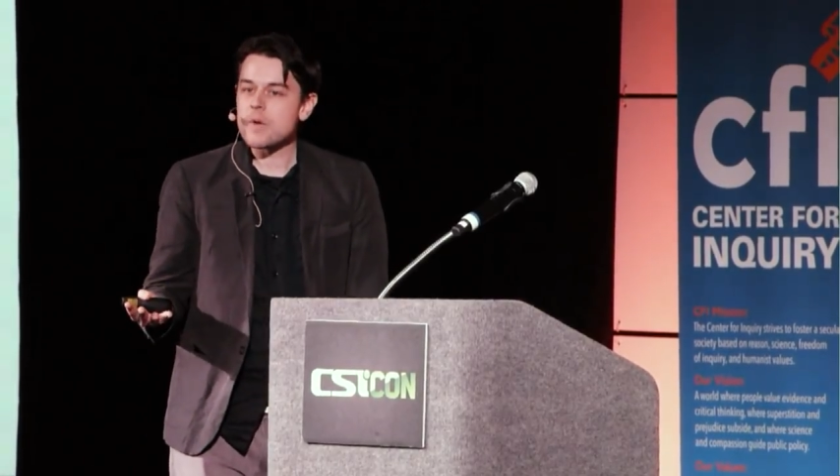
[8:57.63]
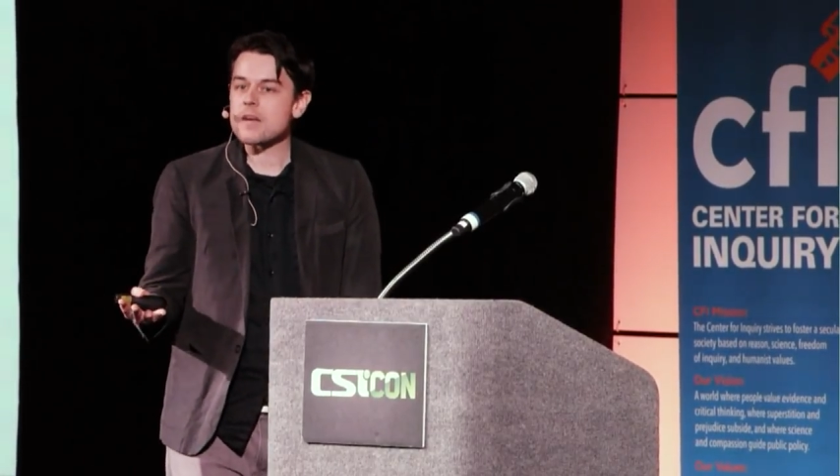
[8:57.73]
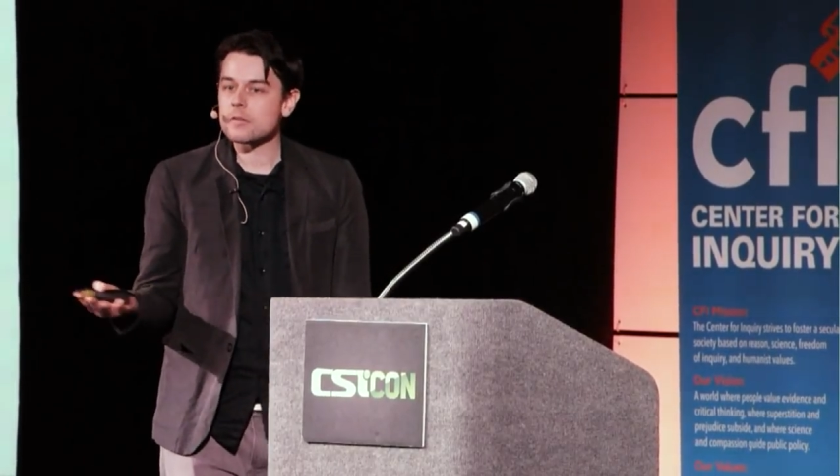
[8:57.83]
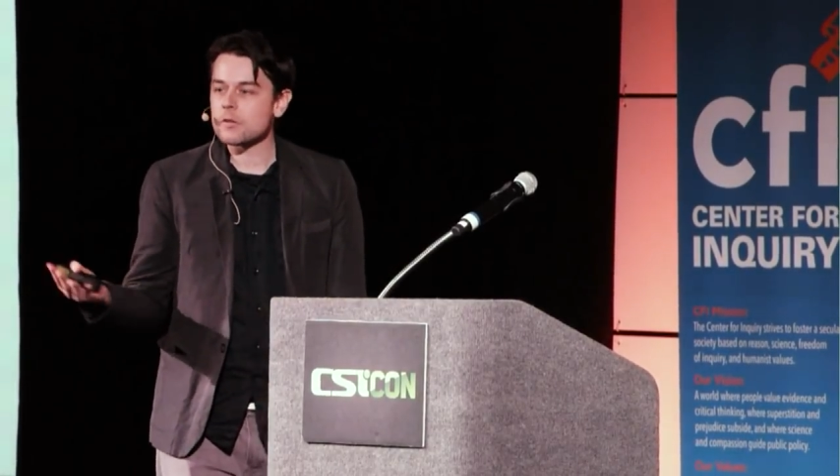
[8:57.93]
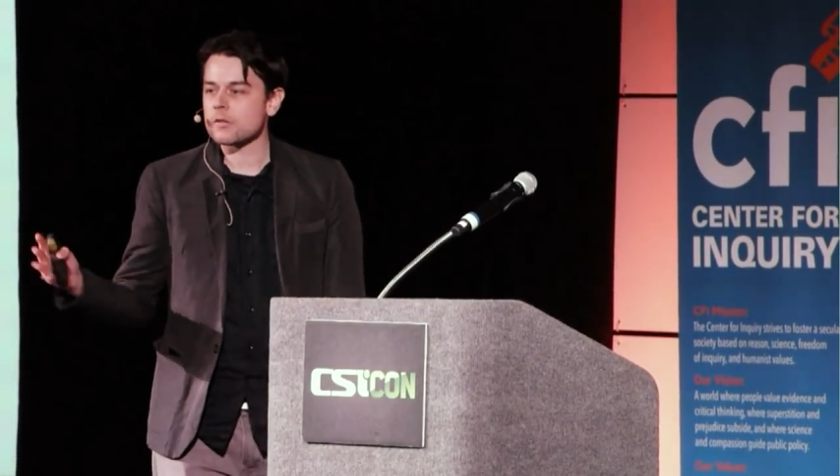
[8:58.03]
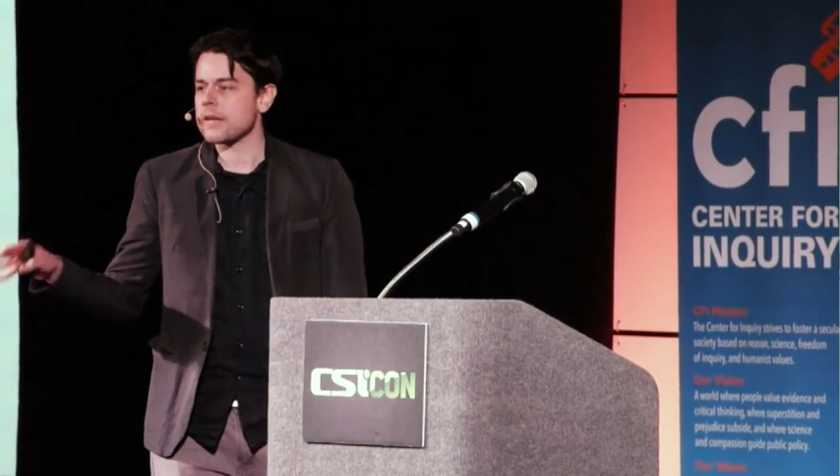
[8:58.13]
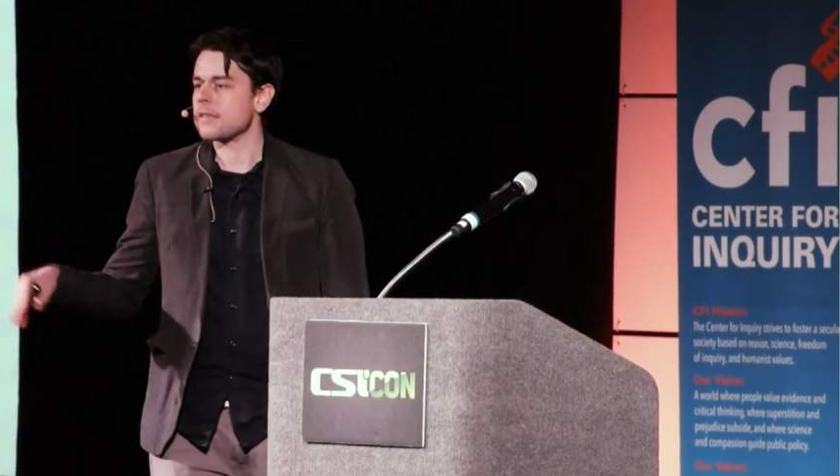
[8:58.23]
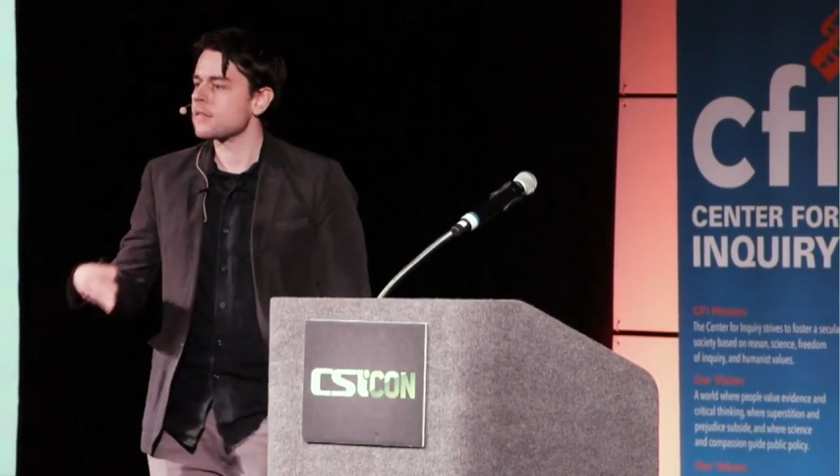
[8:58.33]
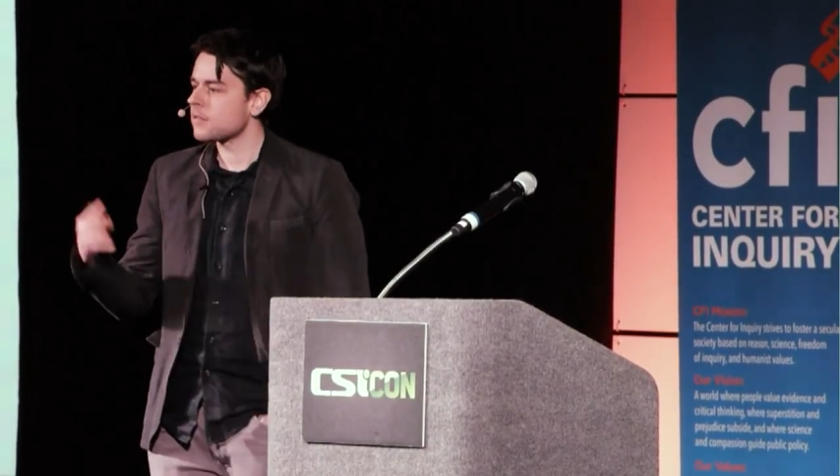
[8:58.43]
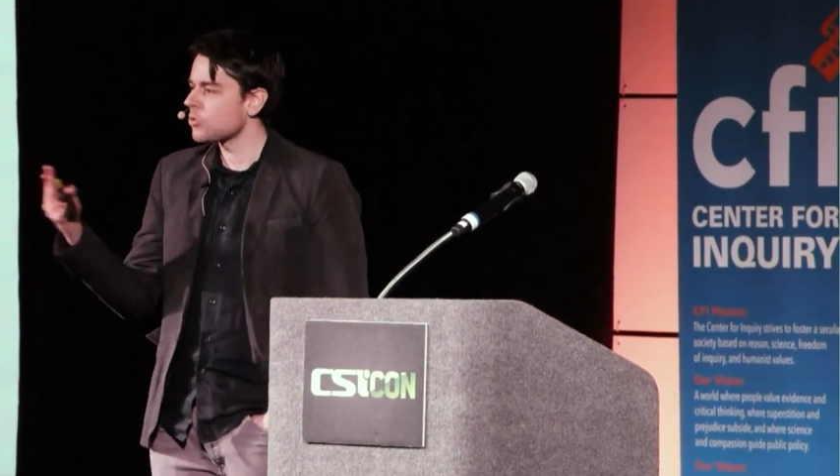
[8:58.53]
made it look
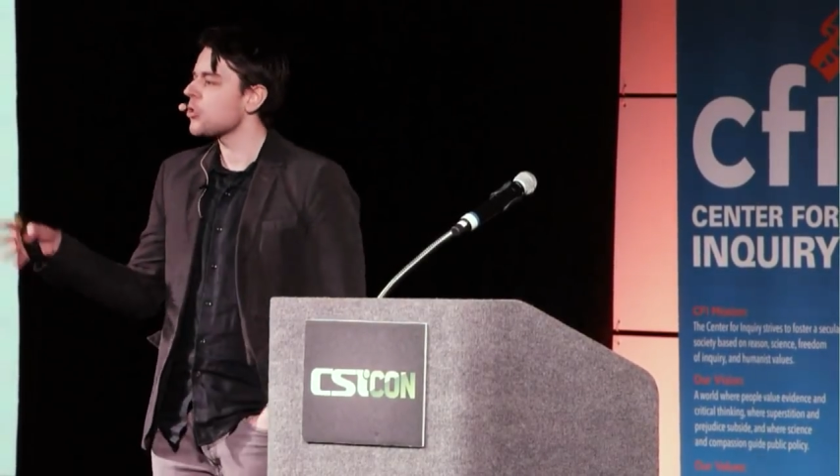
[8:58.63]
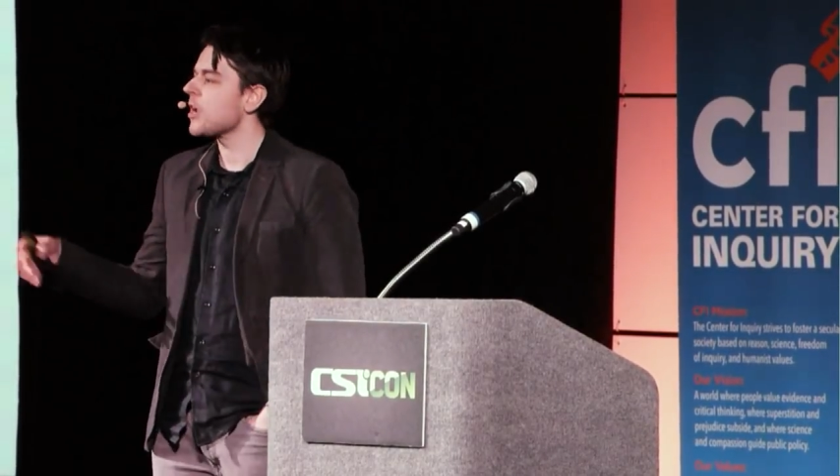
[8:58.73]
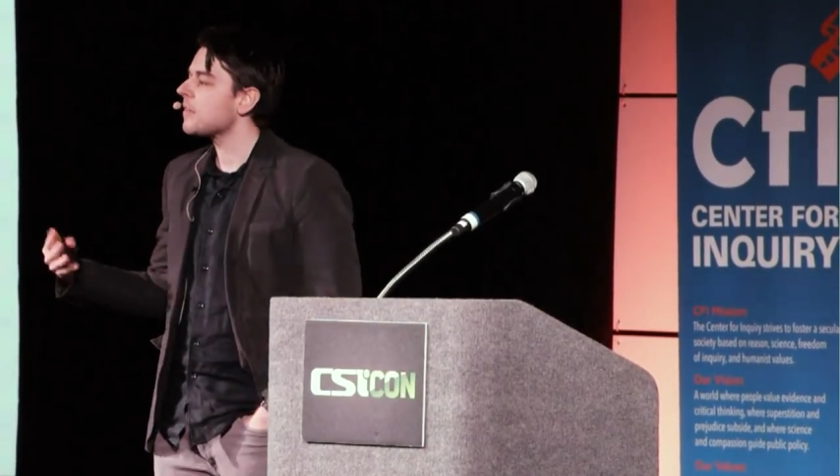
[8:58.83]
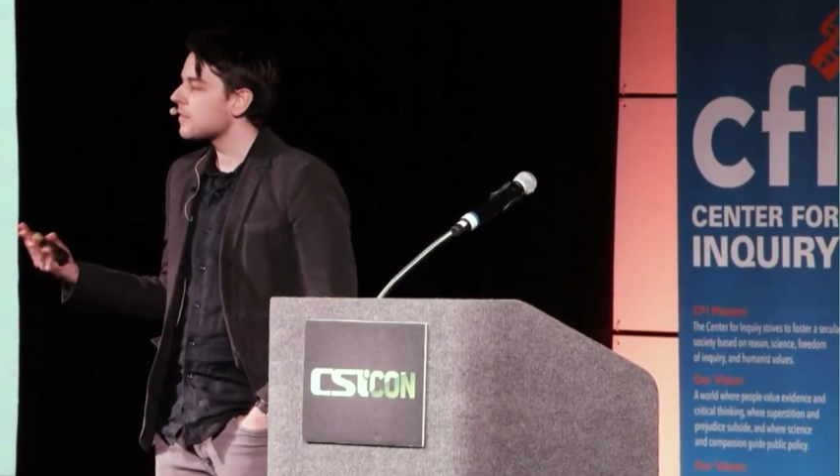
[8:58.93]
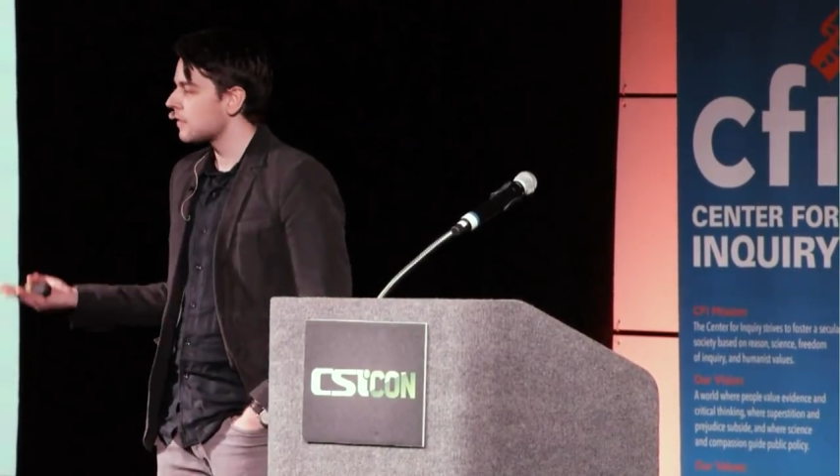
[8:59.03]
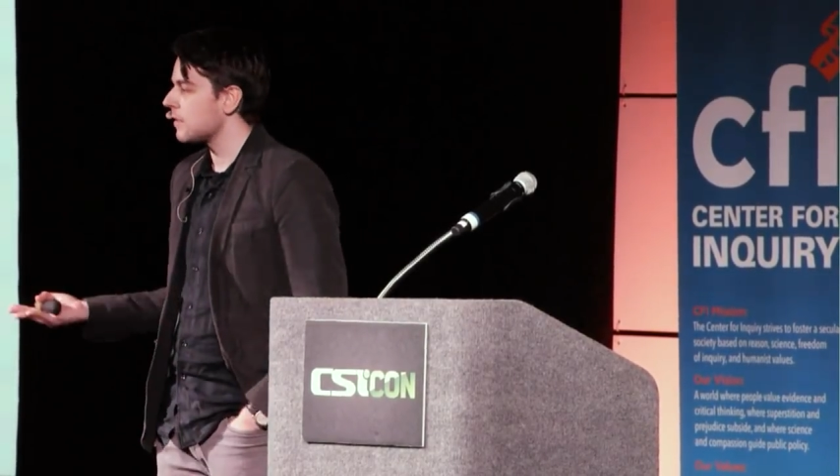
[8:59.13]
like this chase